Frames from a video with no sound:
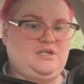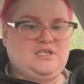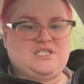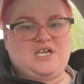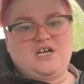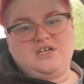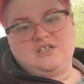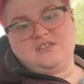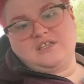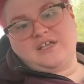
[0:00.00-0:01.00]
It's
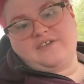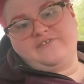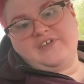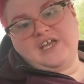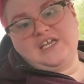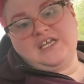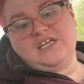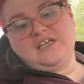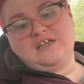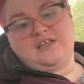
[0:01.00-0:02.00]
all like
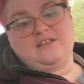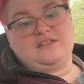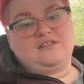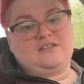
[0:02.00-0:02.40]
faded and